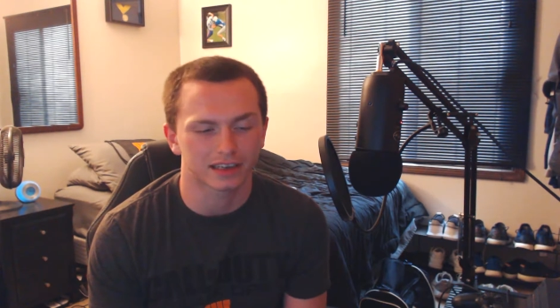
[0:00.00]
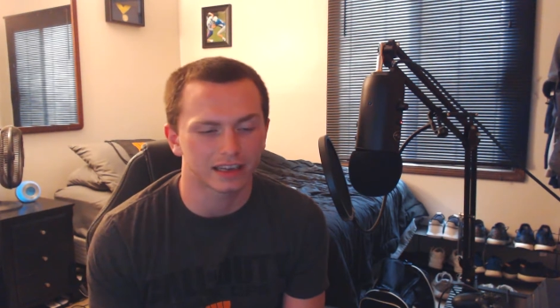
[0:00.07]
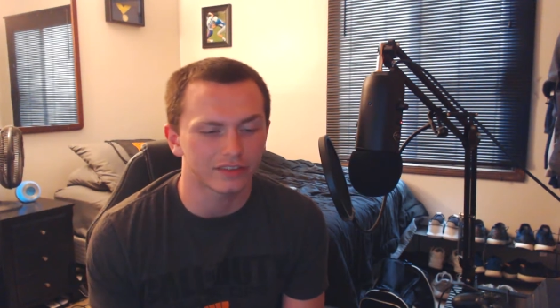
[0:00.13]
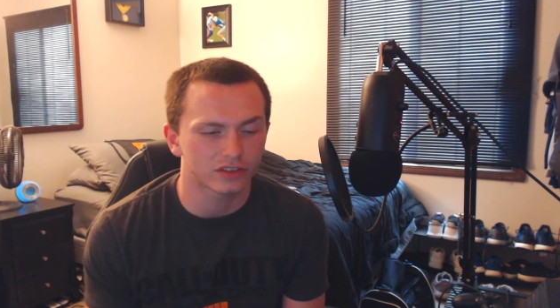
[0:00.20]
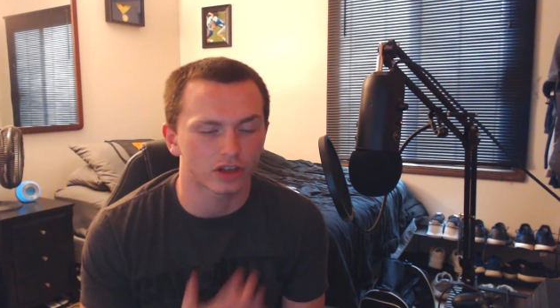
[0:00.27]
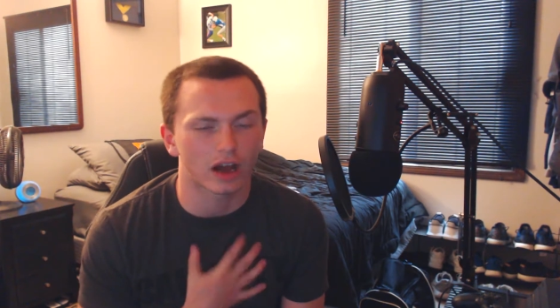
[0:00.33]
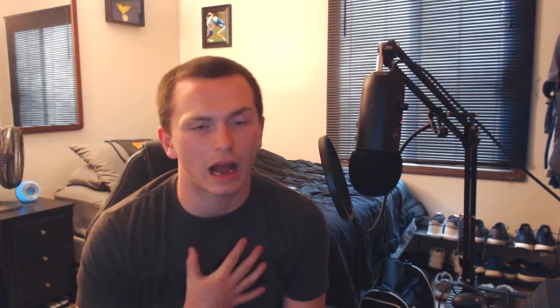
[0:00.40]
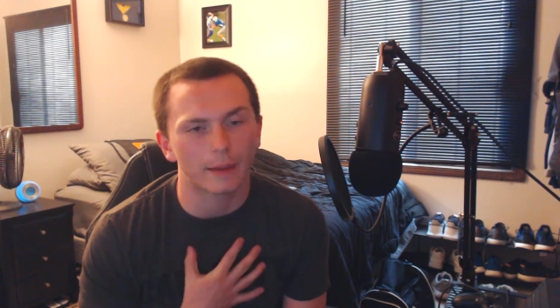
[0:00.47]
Like,
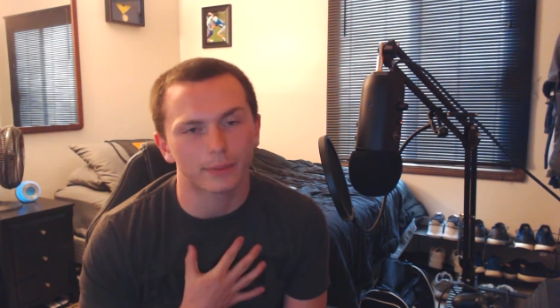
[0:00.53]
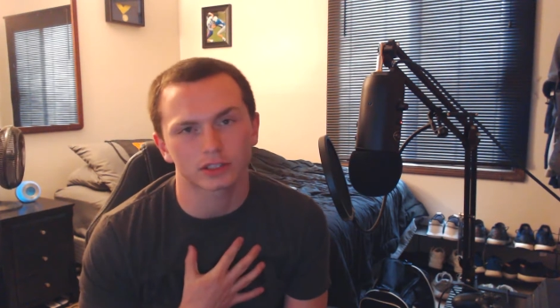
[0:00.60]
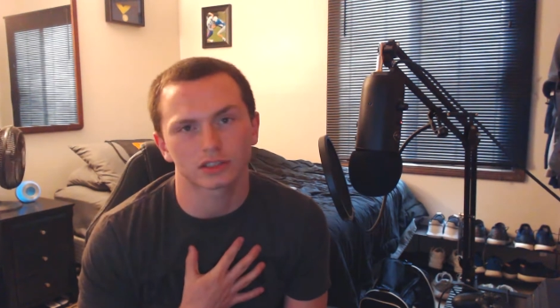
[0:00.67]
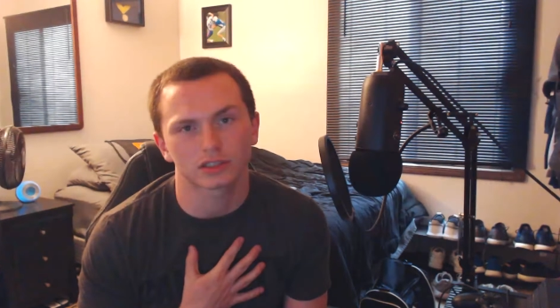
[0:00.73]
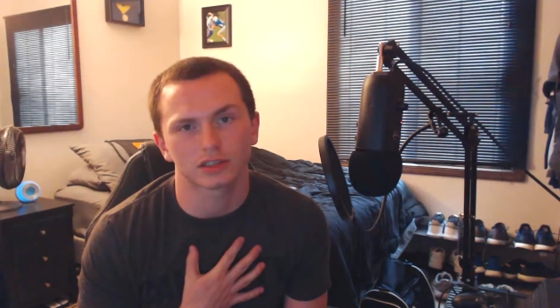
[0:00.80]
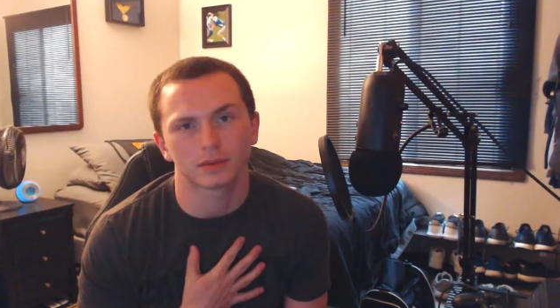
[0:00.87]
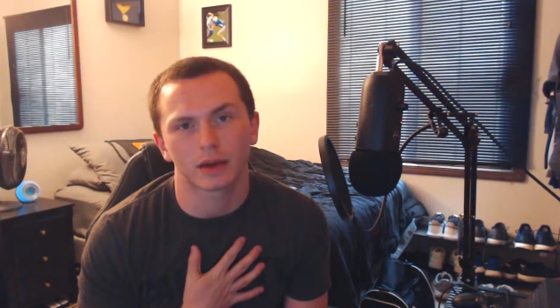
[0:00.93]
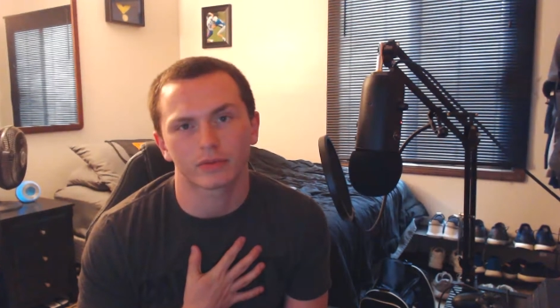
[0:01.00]
even though I
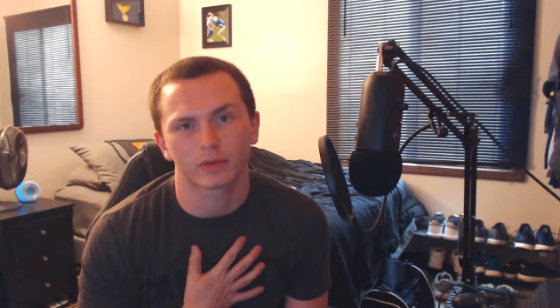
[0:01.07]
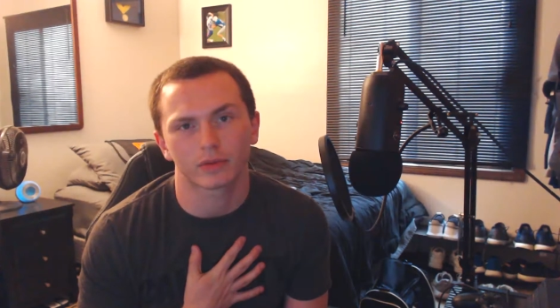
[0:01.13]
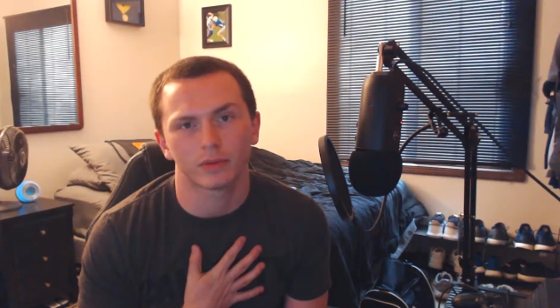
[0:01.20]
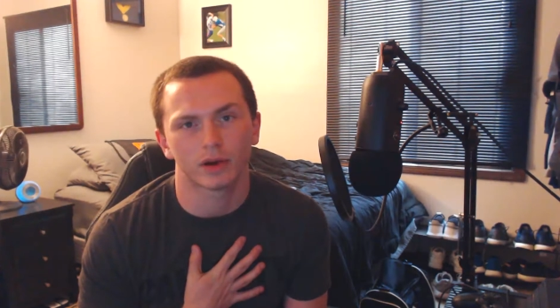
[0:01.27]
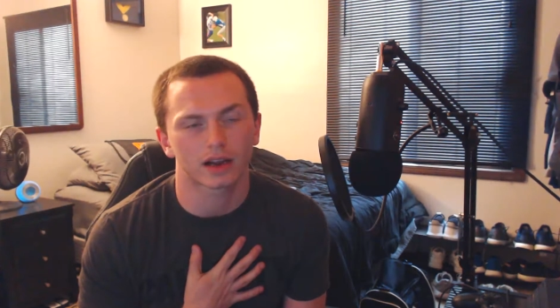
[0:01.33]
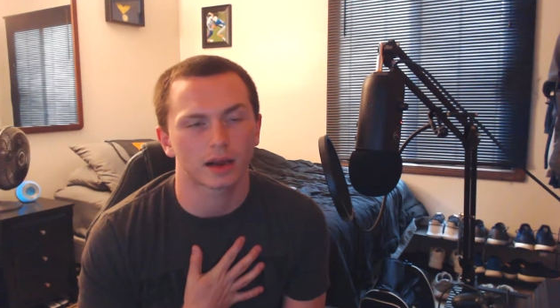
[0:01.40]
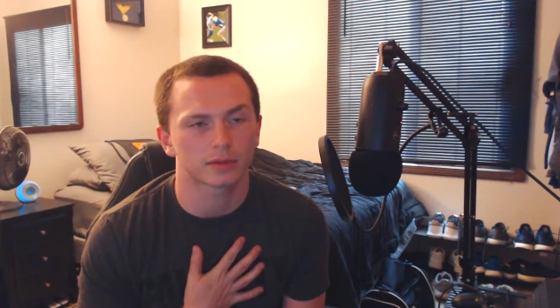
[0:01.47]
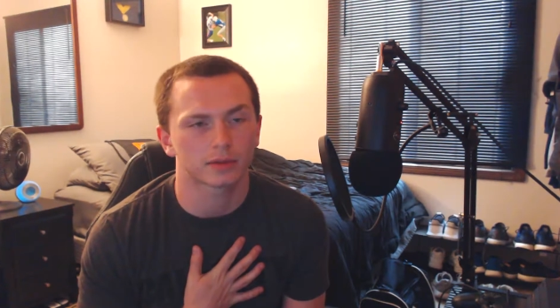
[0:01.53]
personally am hot for
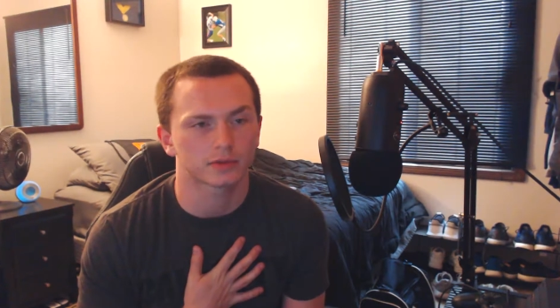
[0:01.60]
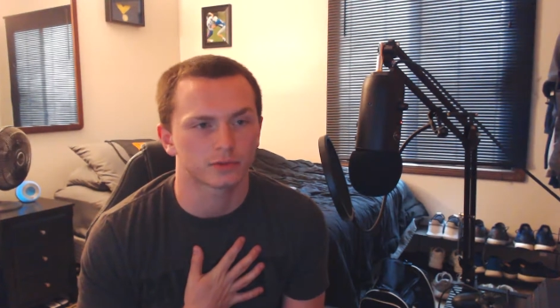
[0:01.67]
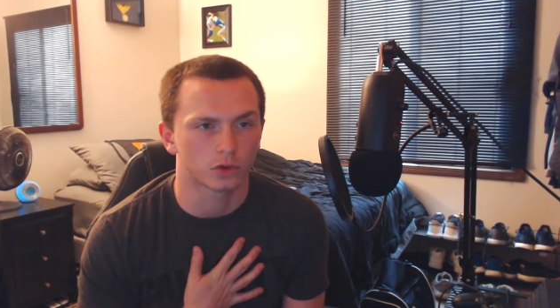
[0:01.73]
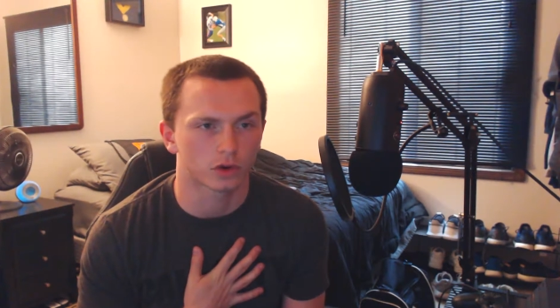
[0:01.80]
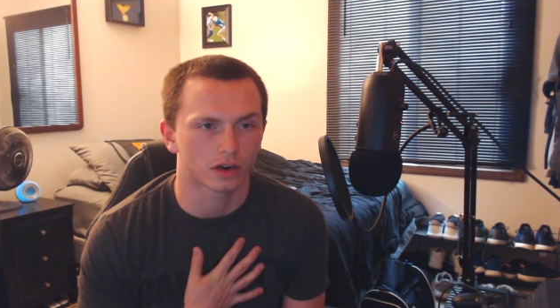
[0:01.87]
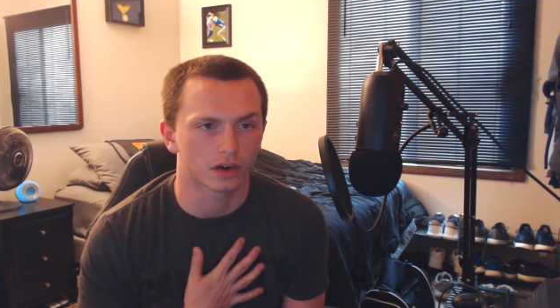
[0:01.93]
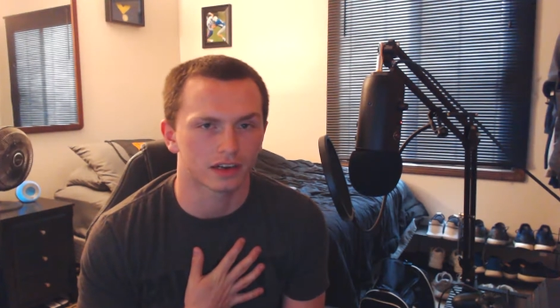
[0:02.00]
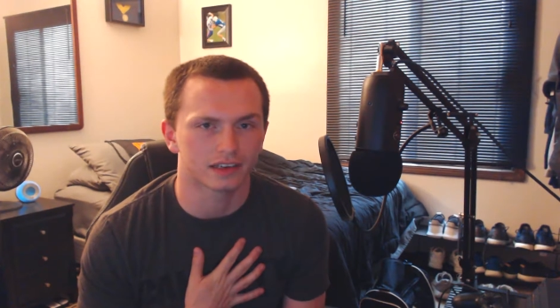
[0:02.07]
Black Ops
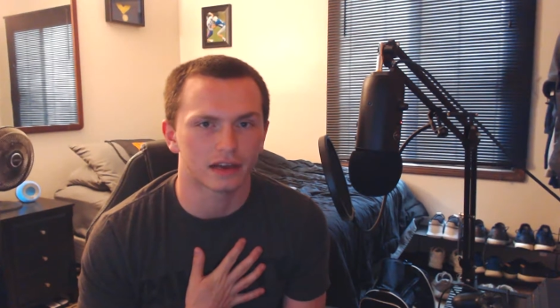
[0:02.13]
4,